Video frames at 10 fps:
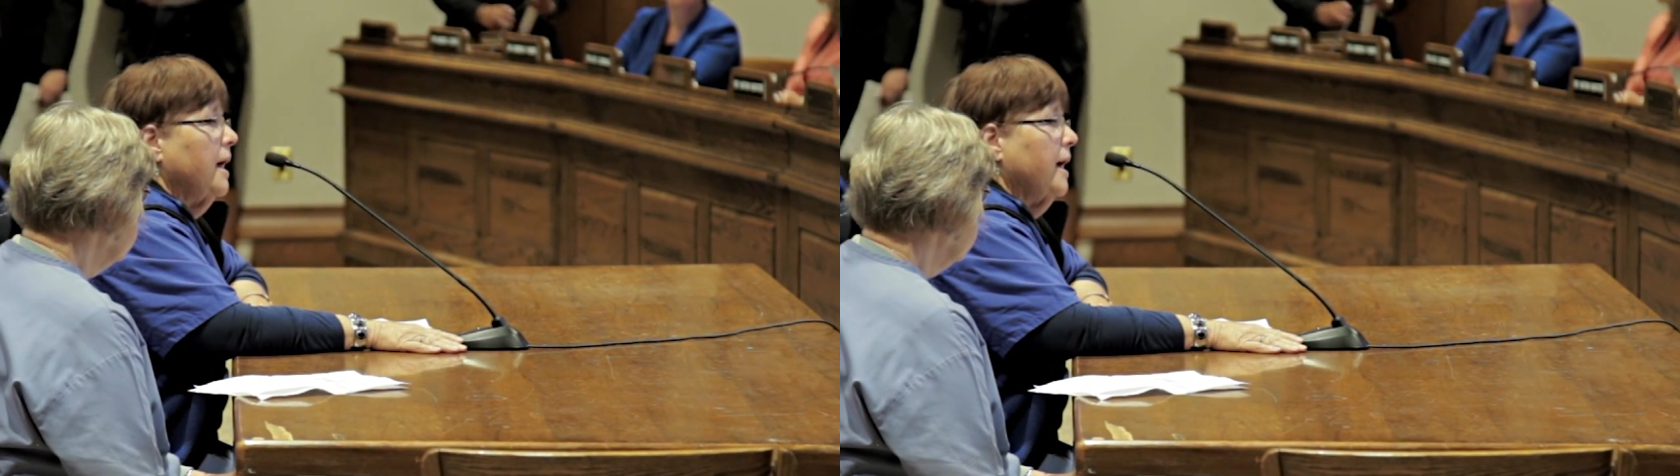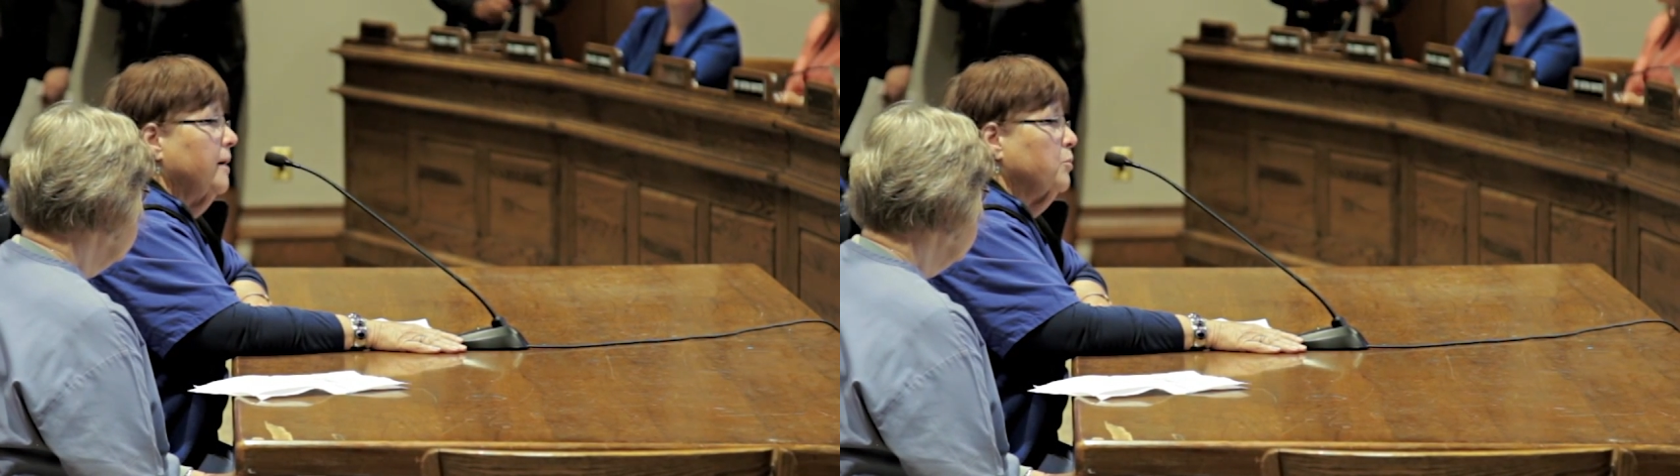
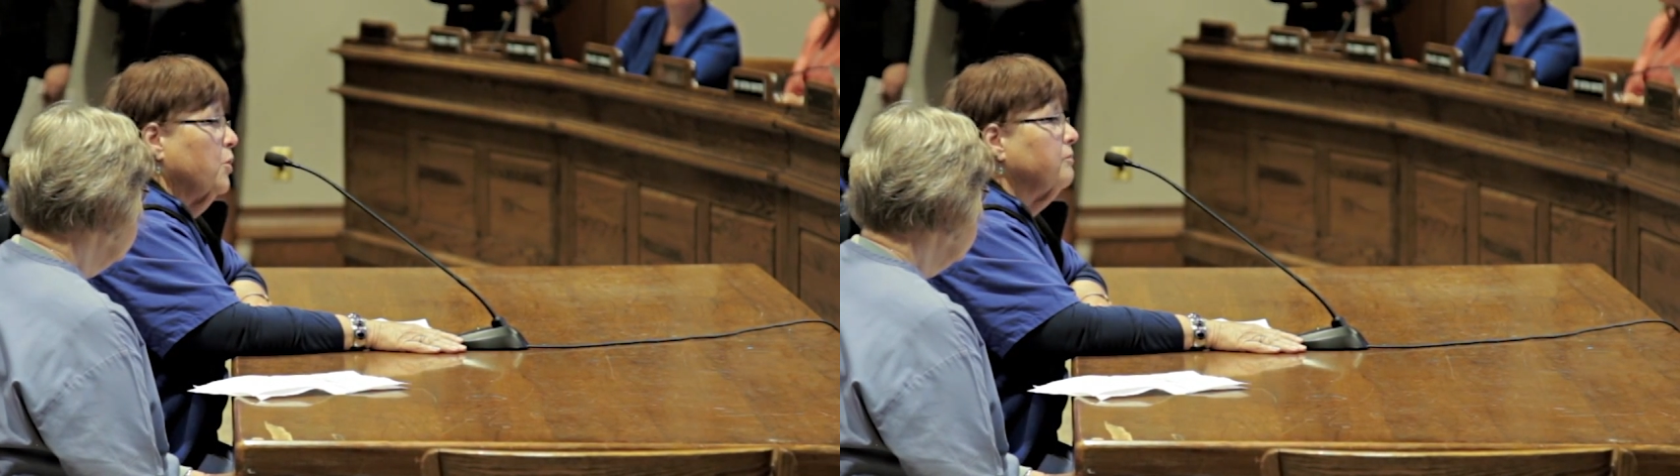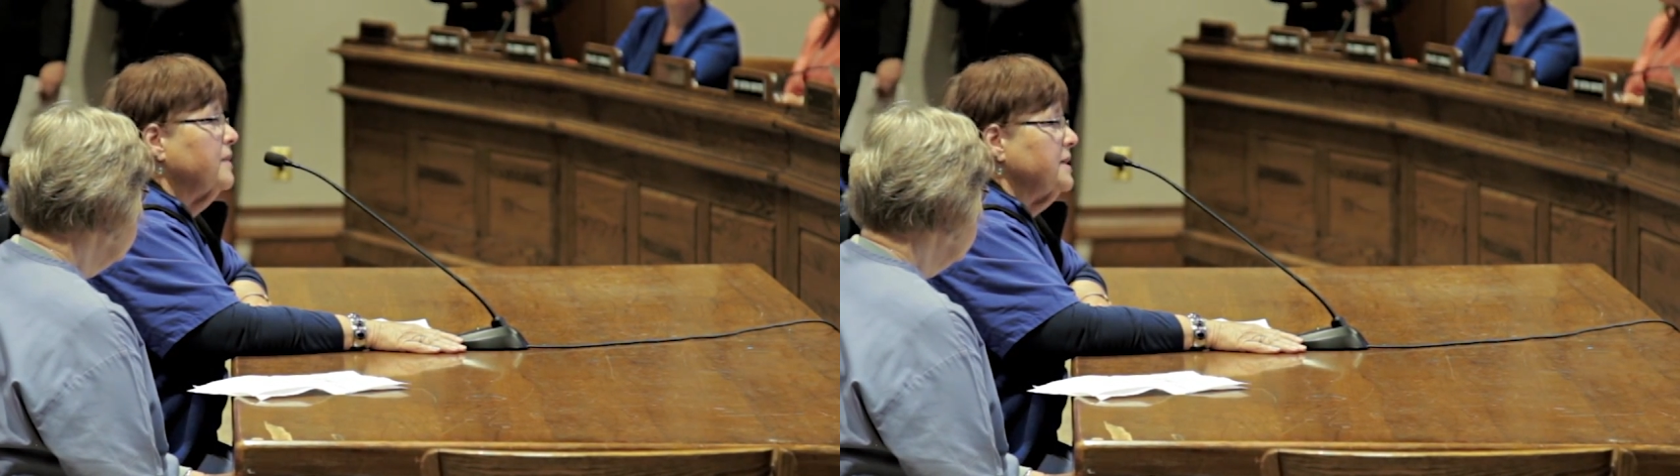And
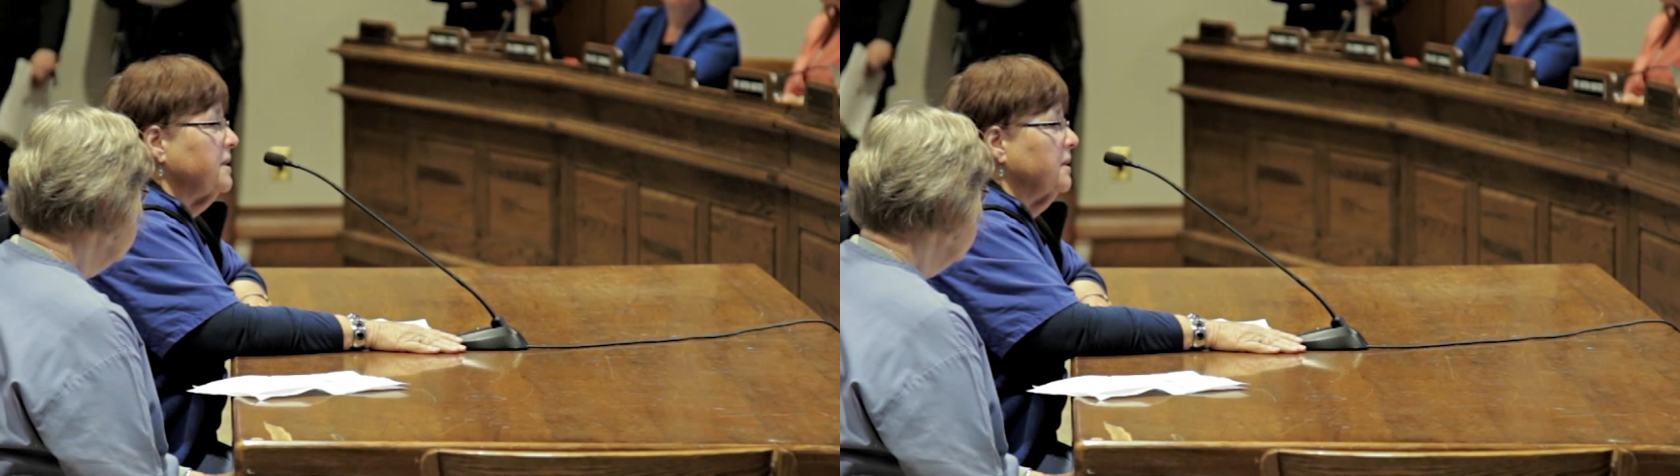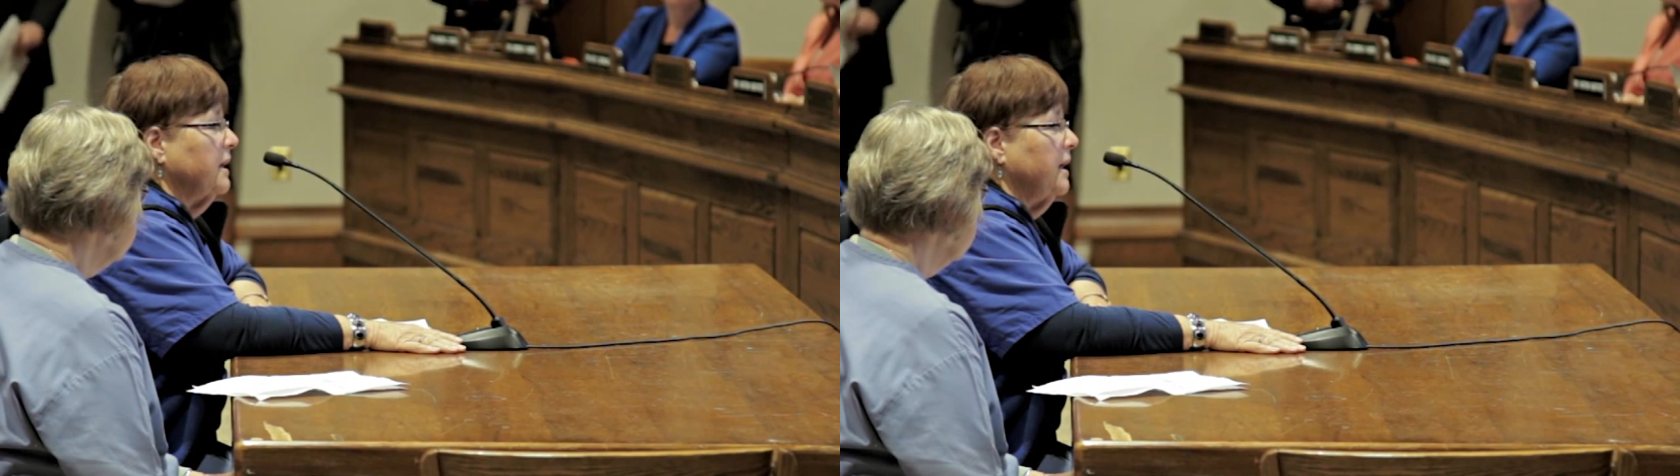more
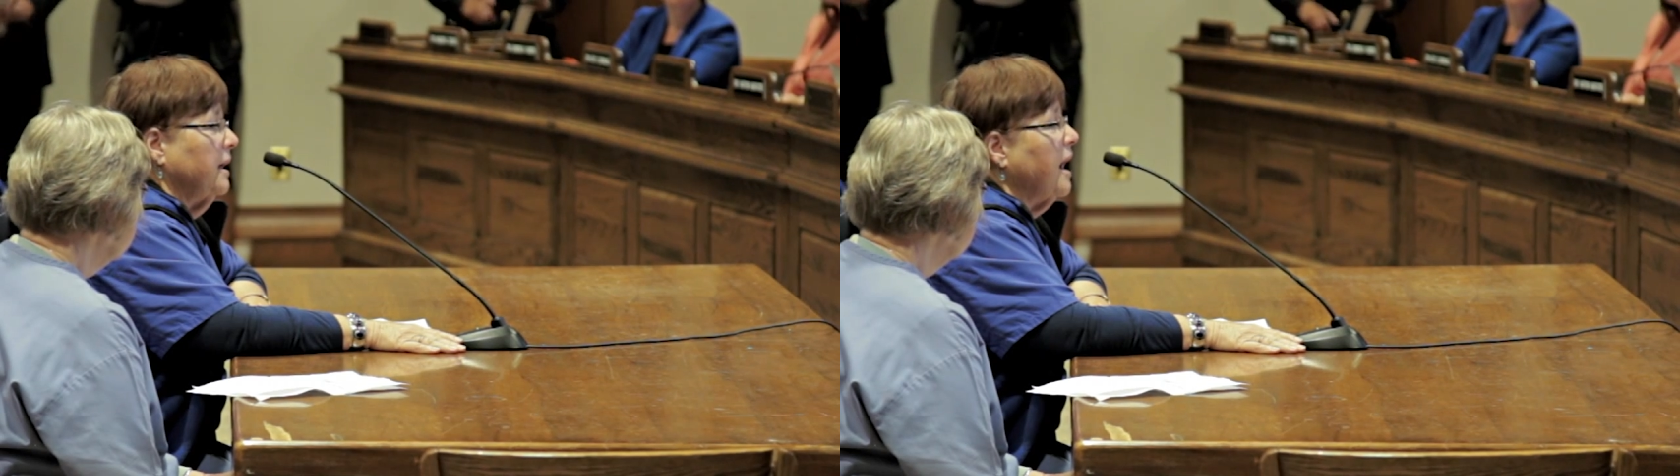recently,